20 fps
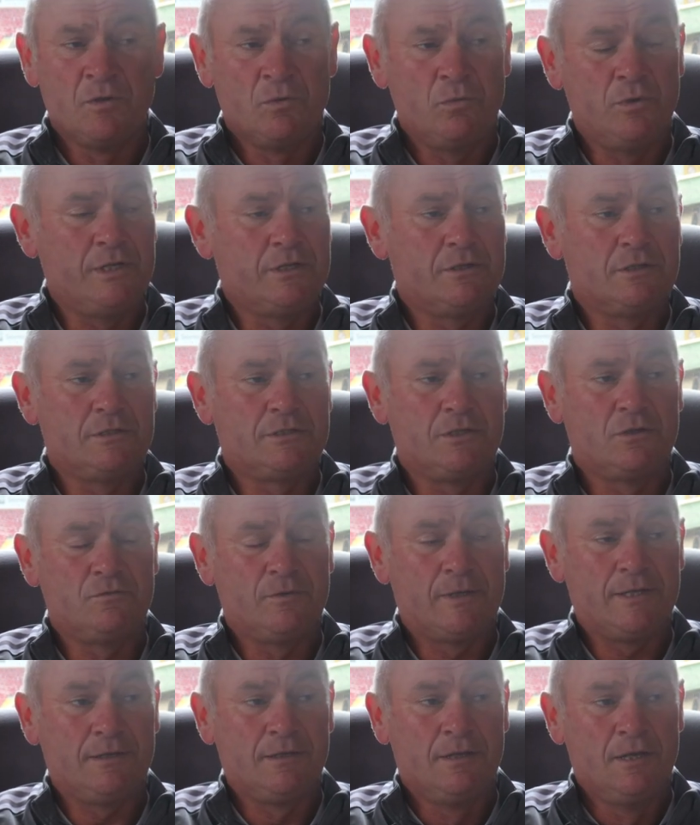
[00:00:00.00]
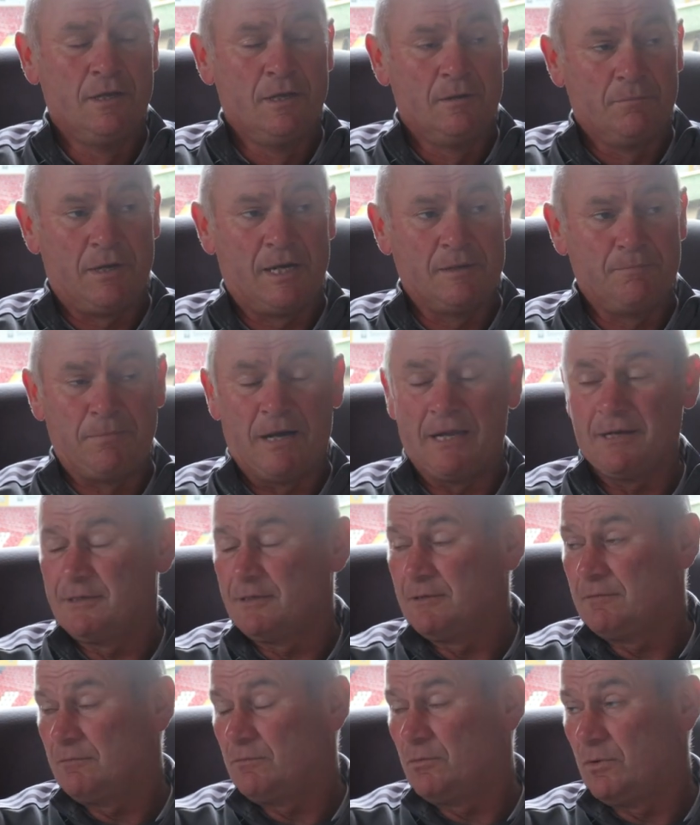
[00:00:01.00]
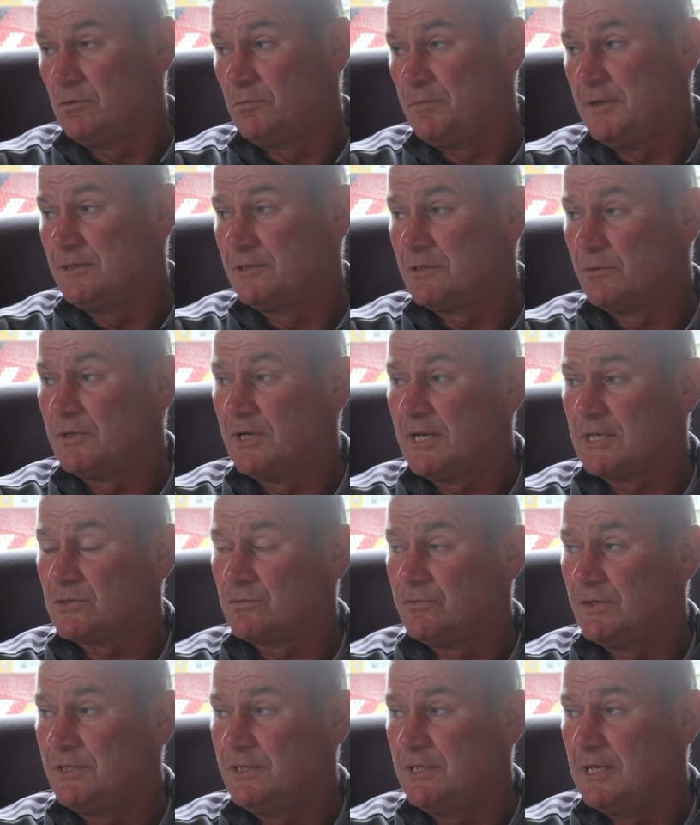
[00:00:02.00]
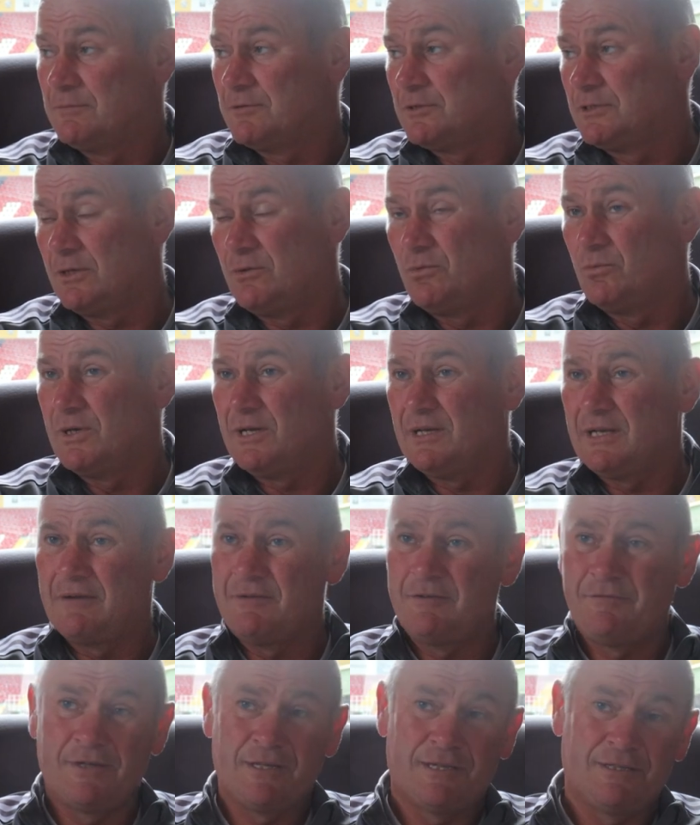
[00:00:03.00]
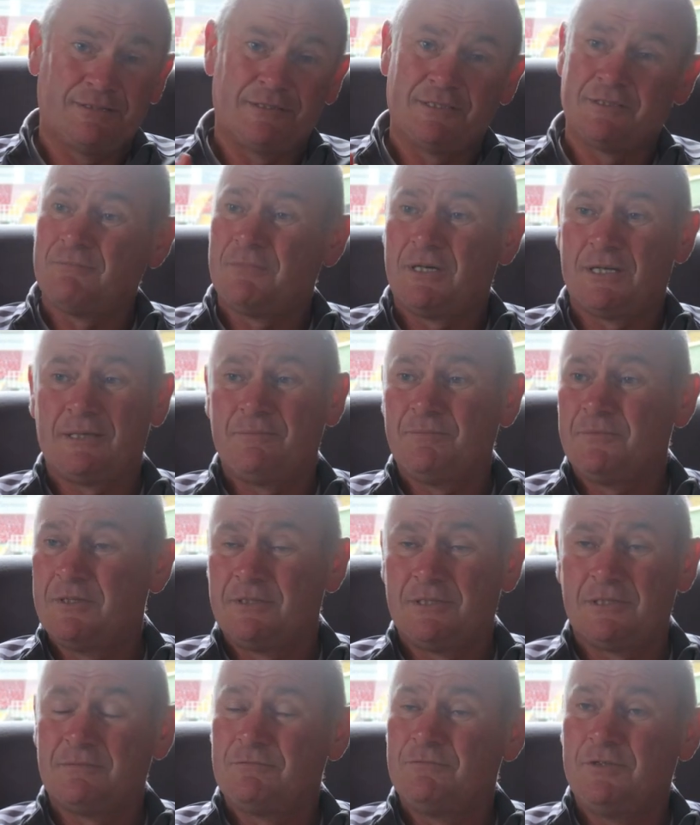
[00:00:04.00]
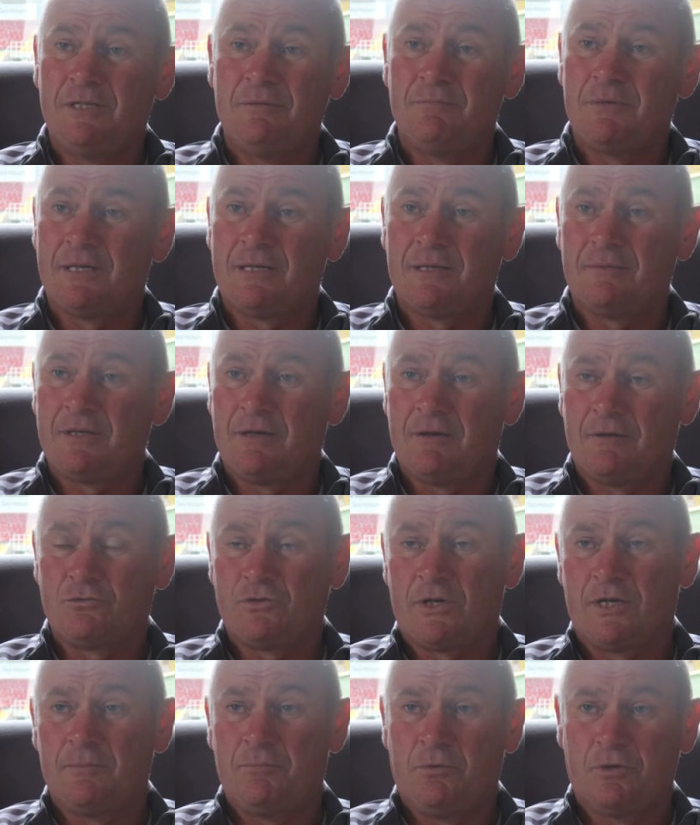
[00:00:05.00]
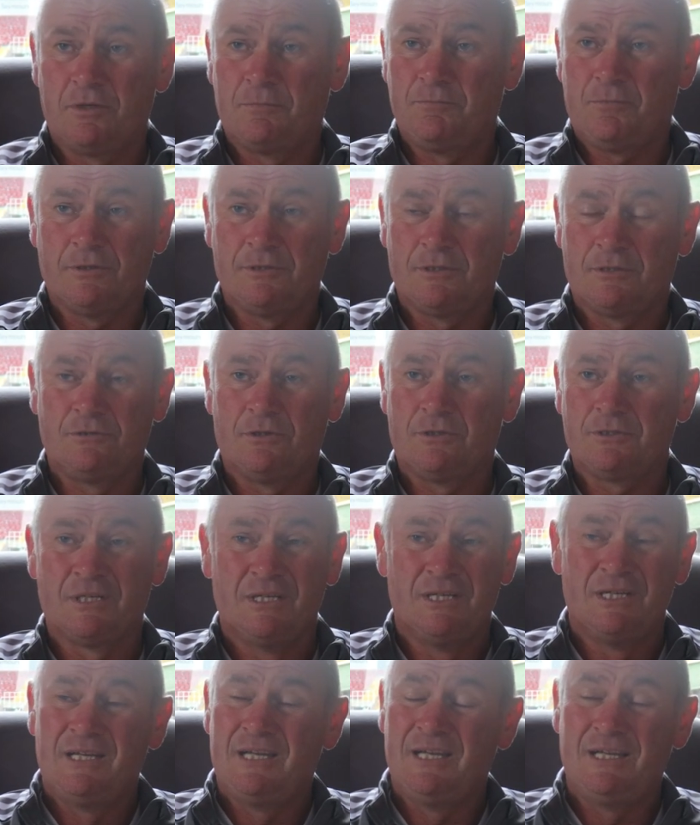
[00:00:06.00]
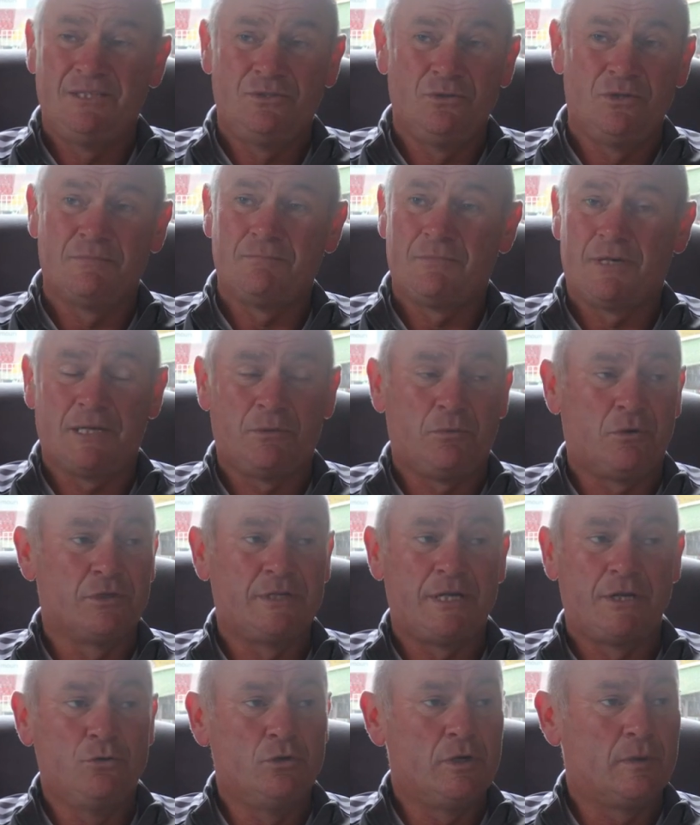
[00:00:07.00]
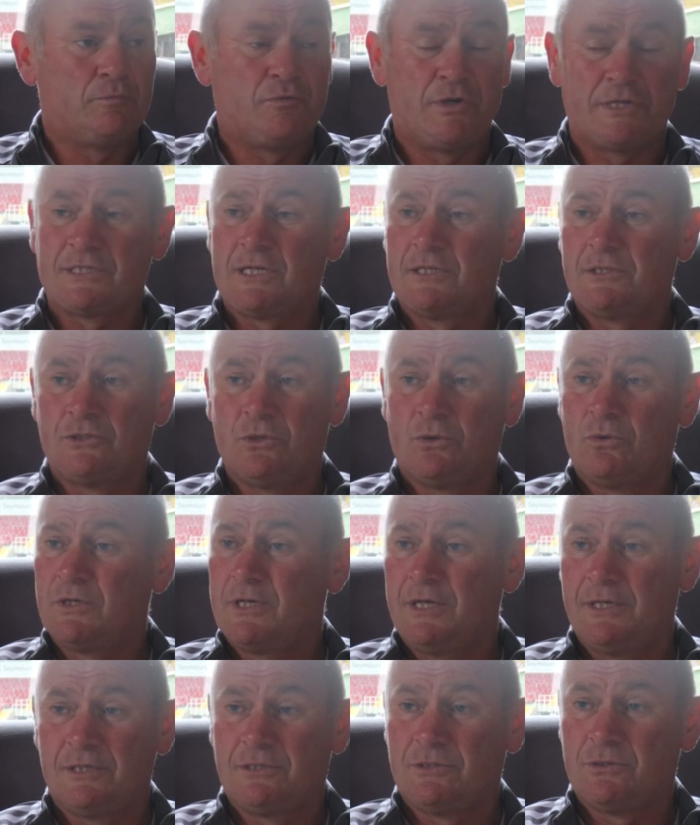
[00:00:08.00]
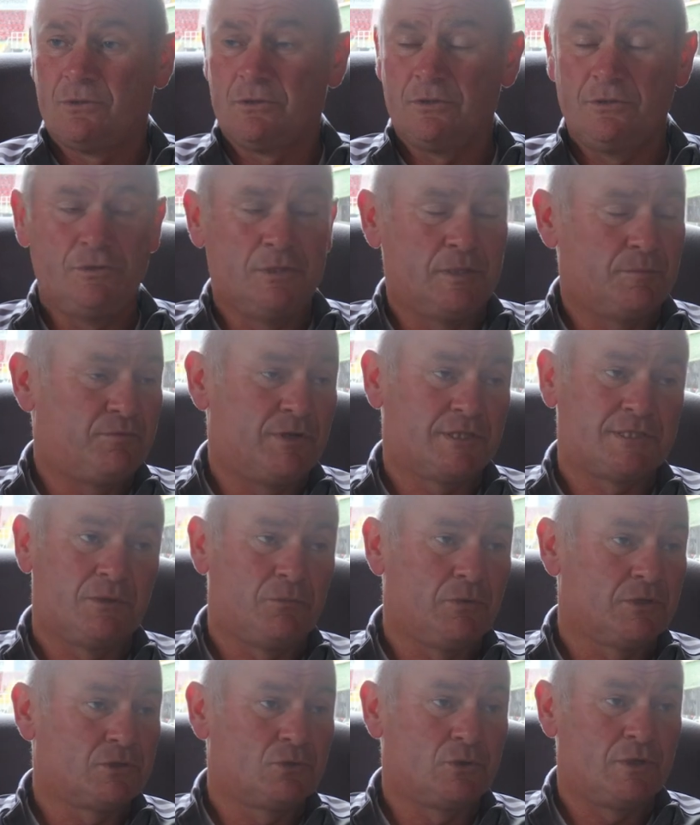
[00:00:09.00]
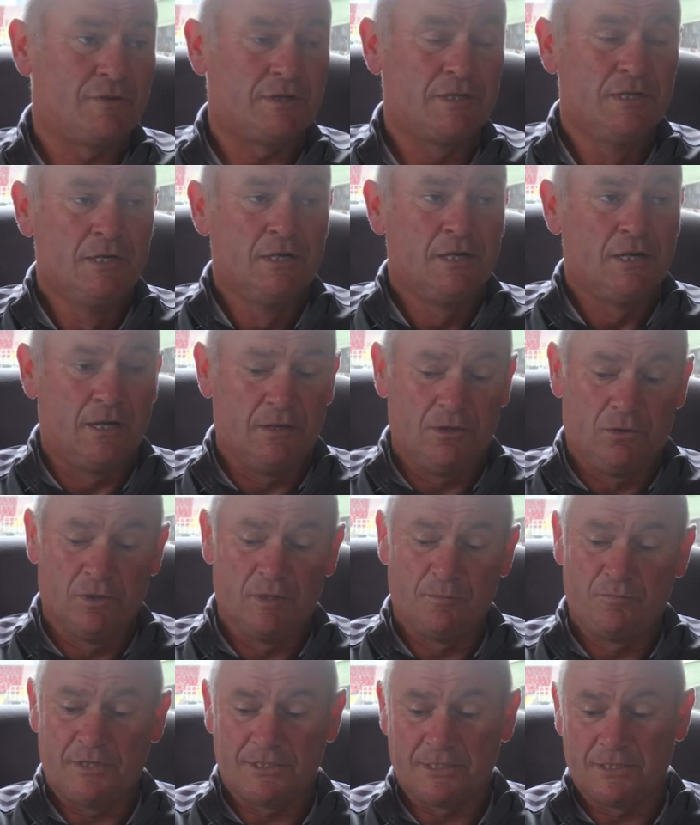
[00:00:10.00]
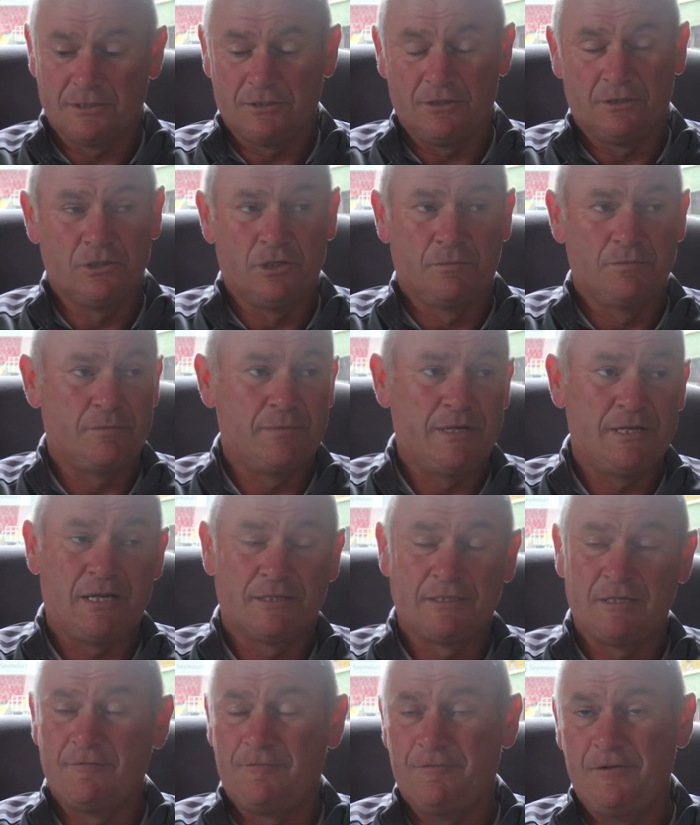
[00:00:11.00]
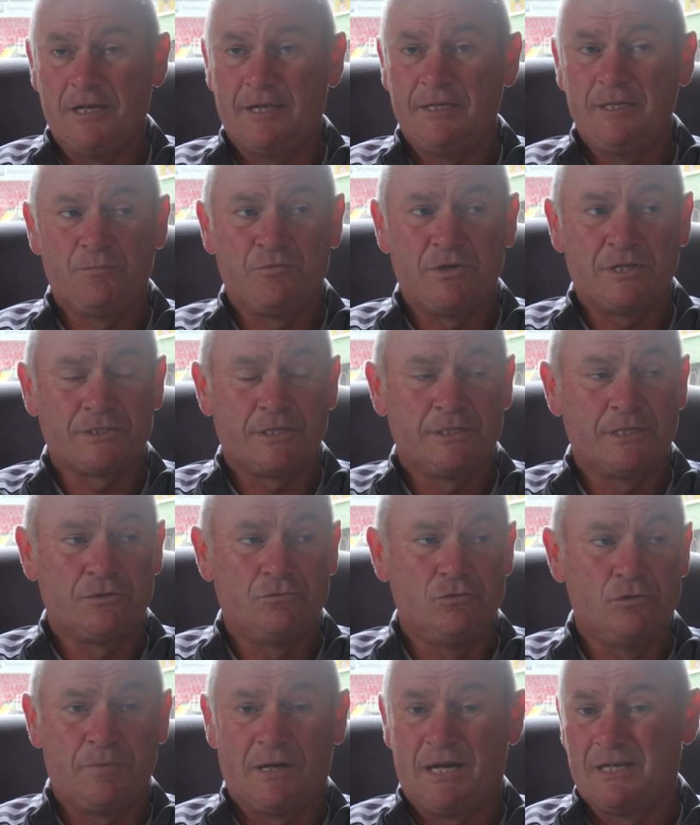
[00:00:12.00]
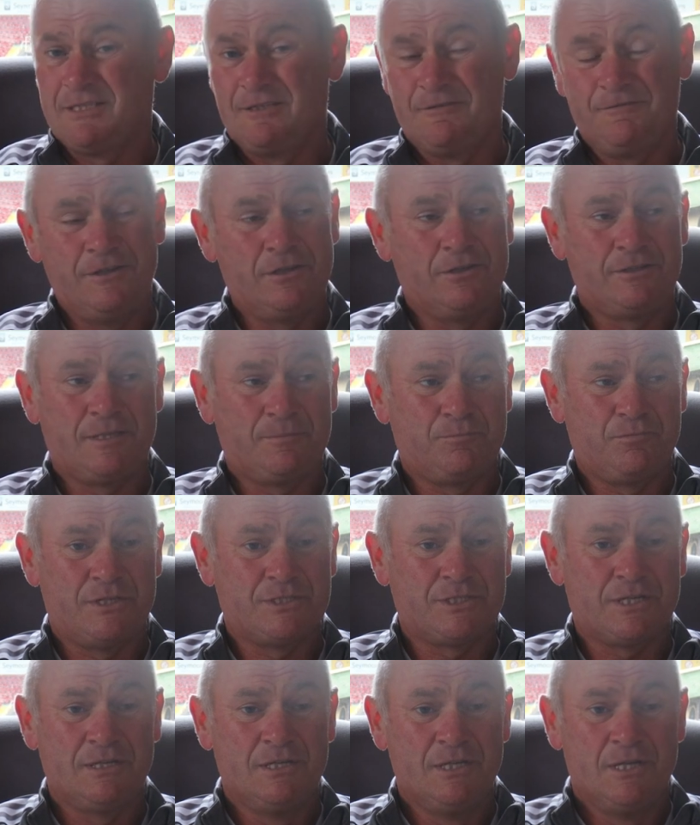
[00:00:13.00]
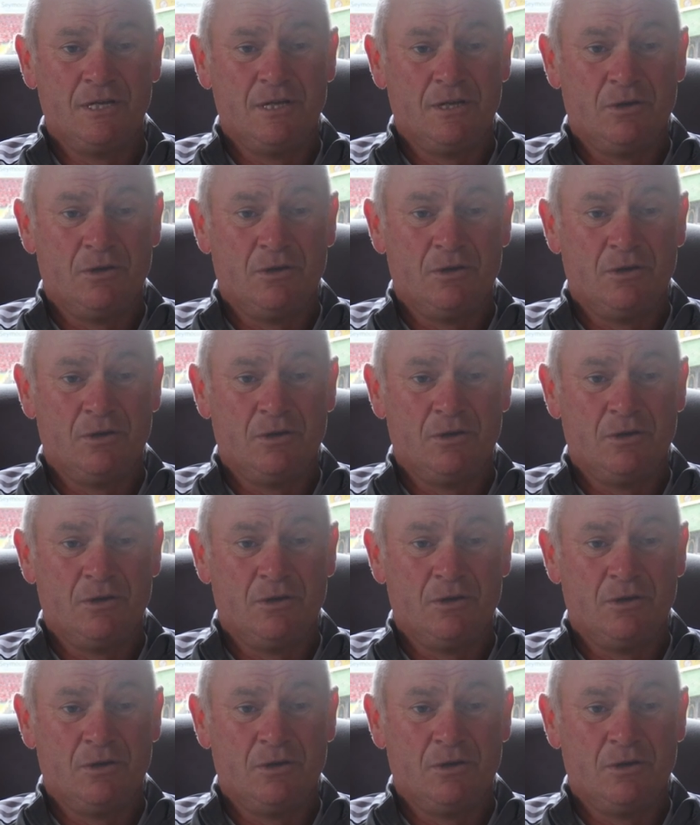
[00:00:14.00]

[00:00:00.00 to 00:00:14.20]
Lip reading: We're only going to do well by battling what we've been doing the last few games and doing well, everything else doesn't matter, it doesn't really matter, and I've tried to put a point across, it doesn't matter, we're under no pressure to Torquay at all, no pressure whatsoever, all the pressure has got to come to me, I didn't feel any pressure in the group, I didn't feel under pressure,